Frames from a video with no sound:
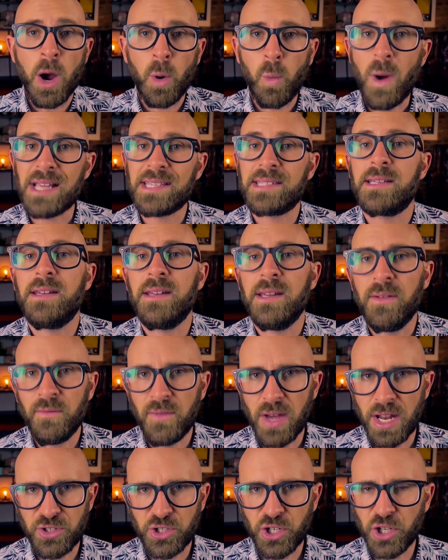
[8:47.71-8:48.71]
Western
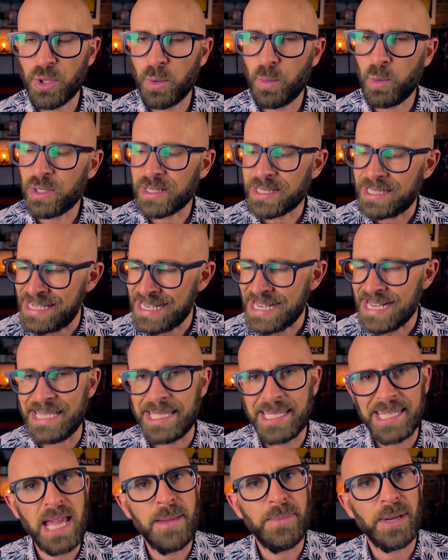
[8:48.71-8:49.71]
invention that will
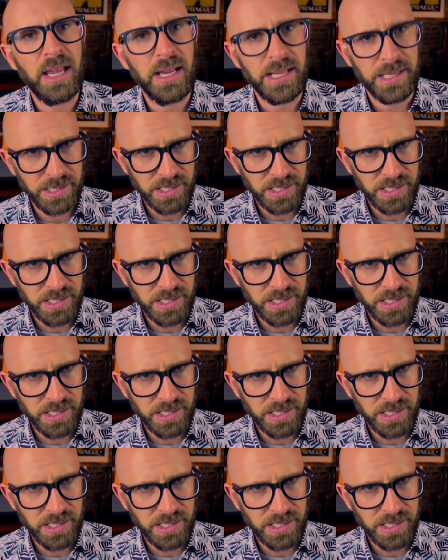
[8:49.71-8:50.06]
destabilize